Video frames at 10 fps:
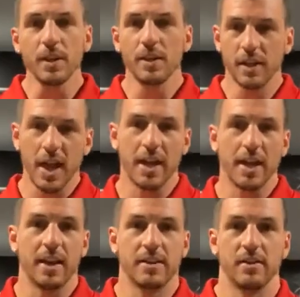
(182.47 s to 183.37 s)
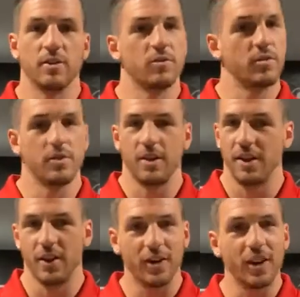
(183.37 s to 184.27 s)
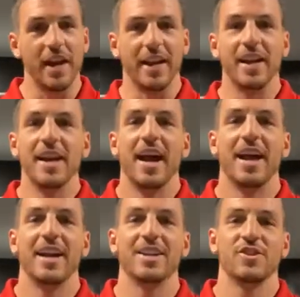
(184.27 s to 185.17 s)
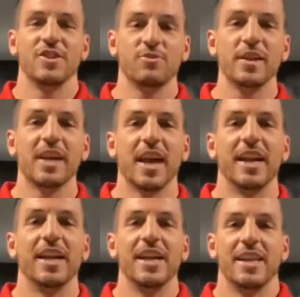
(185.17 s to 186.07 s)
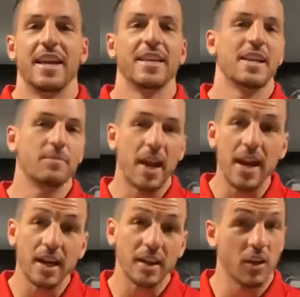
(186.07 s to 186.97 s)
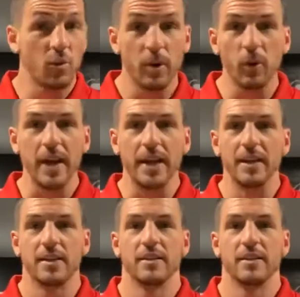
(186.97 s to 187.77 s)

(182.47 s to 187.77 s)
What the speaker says: Again, there's another client, had an issue this weekend. They ended up gaining a little bit of weight.